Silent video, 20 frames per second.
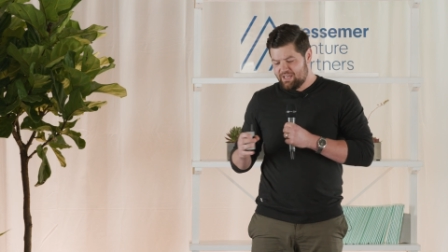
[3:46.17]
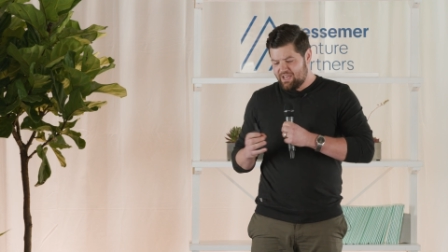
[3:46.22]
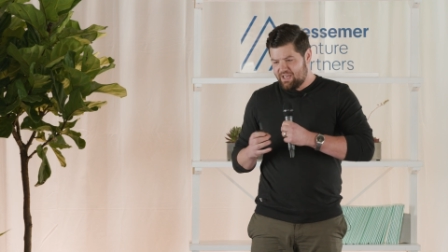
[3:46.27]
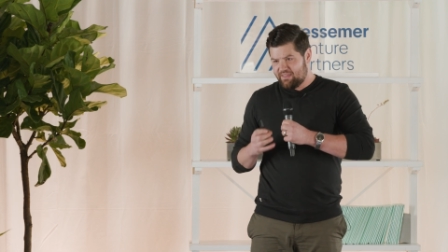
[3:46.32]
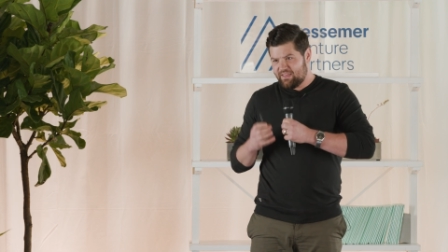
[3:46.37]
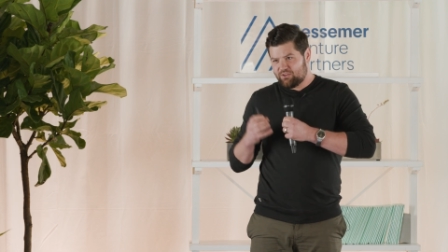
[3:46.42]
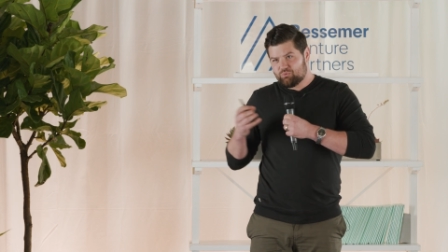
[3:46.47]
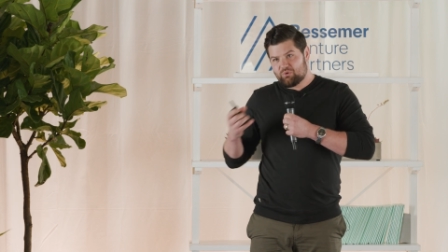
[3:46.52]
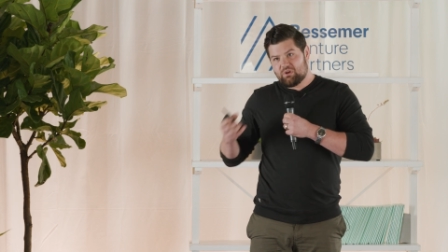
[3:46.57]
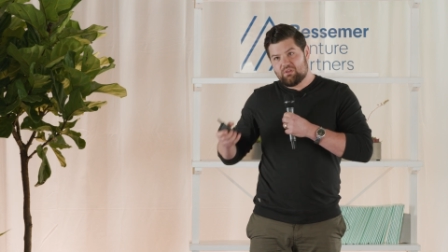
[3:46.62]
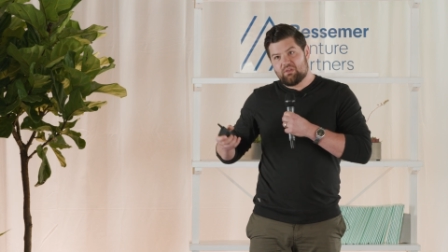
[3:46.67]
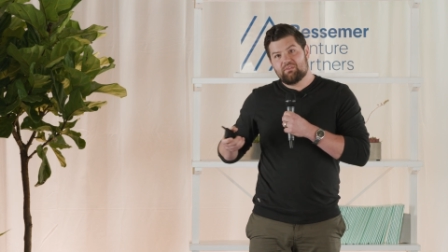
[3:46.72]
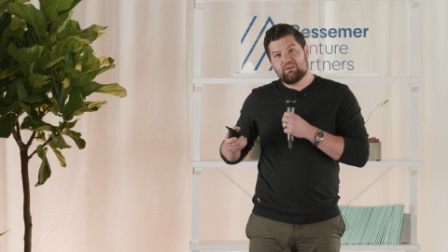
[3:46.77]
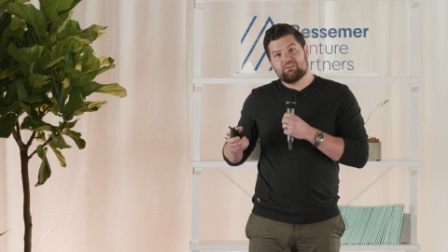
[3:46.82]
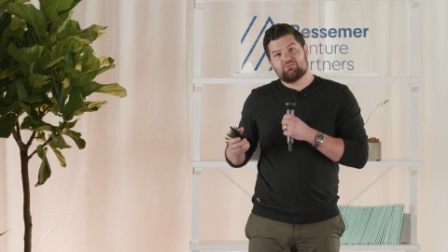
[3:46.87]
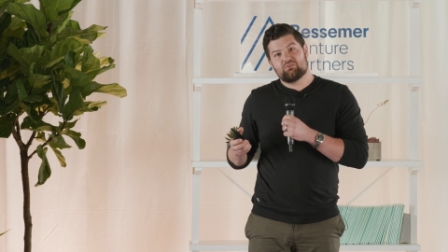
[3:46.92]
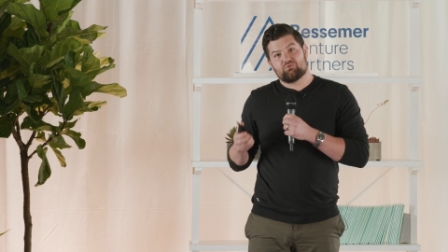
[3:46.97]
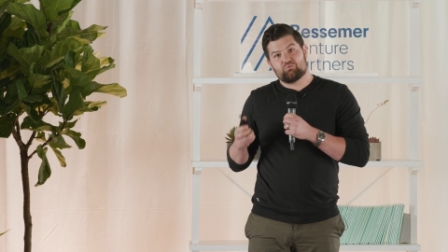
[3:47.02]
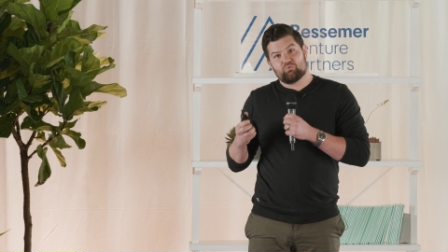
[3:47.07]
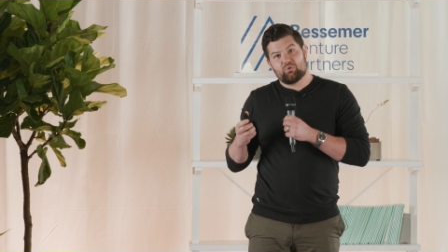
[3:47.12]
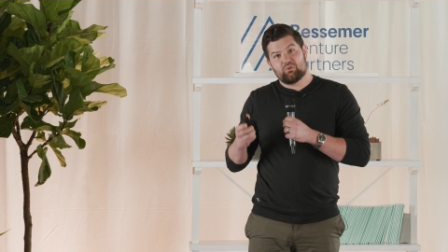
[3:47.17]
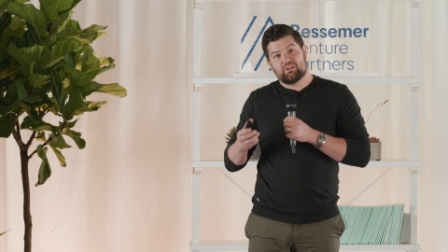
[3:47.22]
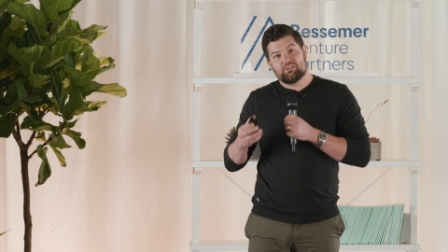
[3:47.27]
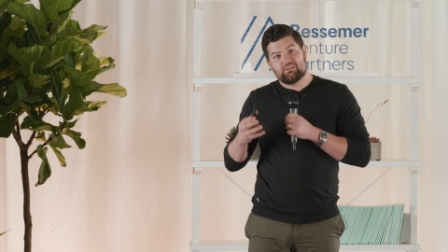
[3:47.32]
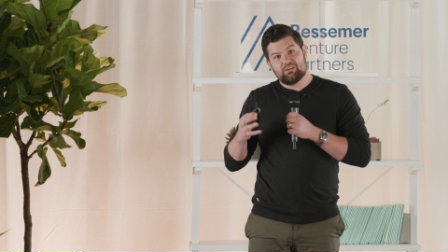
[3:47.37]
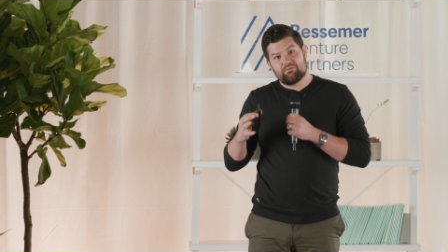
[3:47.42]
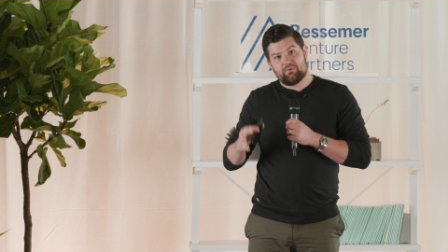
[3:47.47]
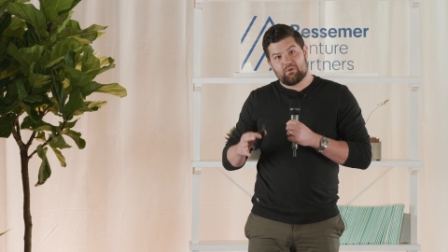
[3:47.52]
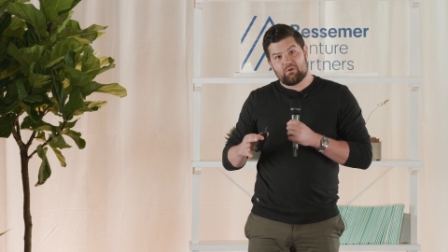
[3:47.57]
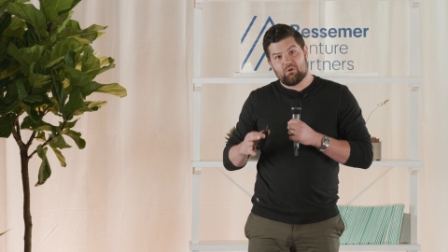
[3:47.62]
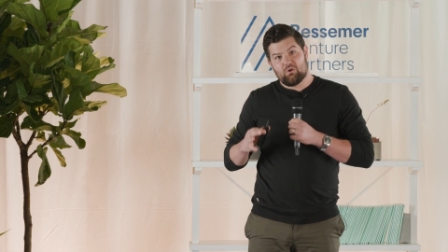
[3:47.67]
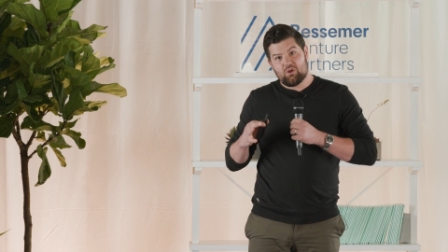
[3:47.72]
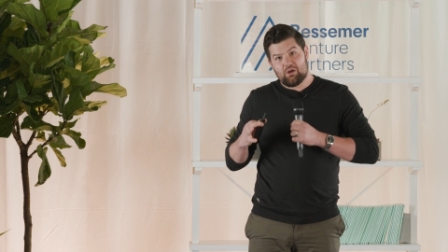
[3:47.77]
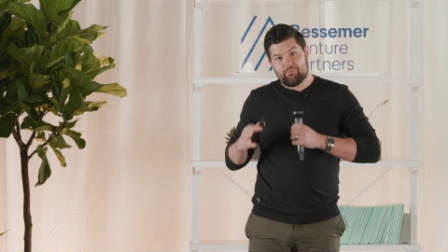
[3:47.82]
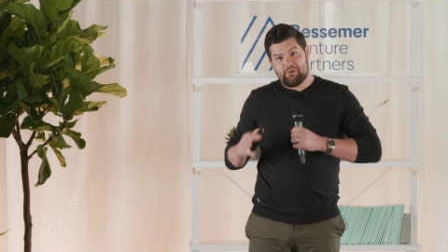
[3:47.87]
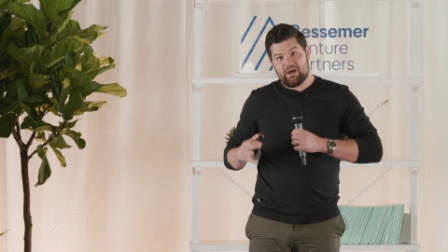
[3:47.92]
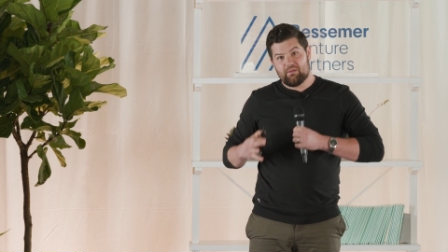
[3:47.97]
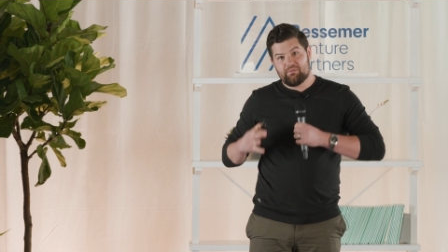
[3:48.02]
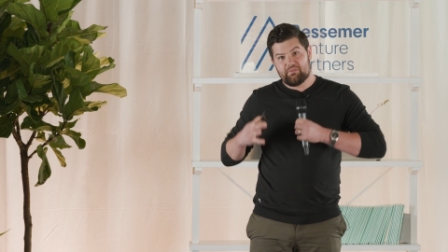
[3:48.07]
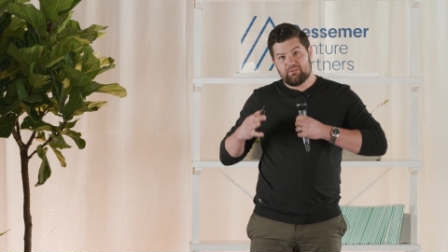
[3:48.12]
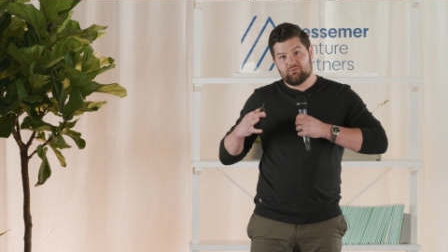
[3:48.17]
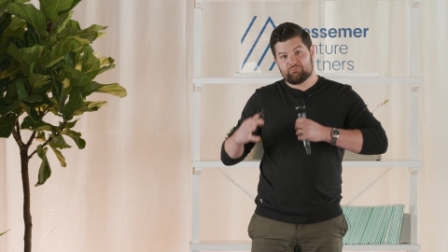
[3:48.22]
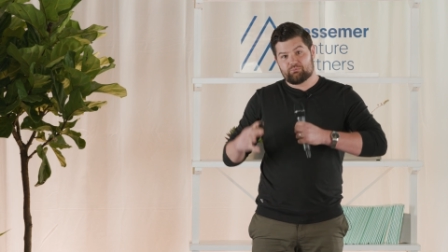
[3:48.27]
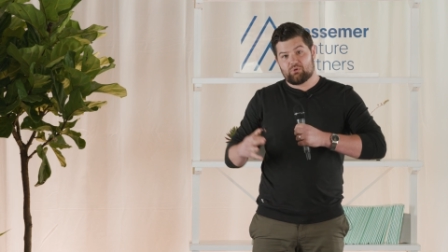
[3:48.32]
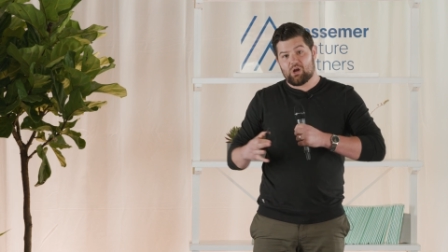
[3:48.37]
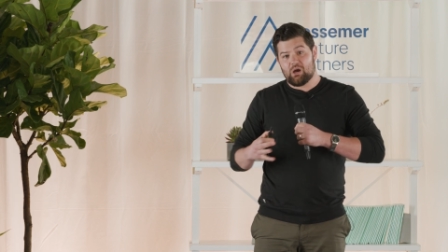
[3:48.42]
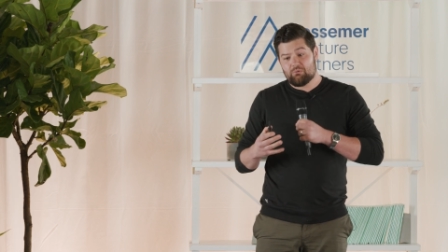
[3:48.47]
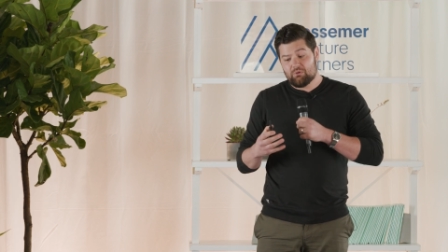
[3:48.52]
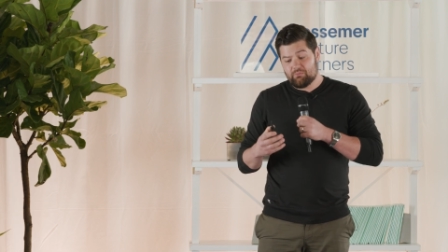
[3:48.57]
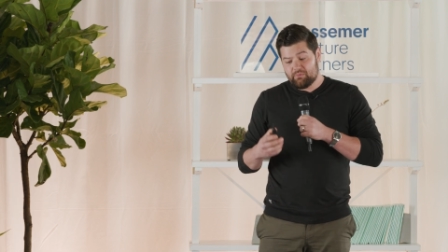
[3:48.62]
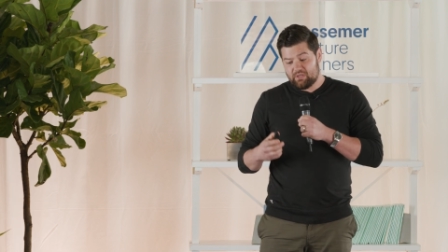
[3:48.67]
And that's one of the things that's really difficult about this problem,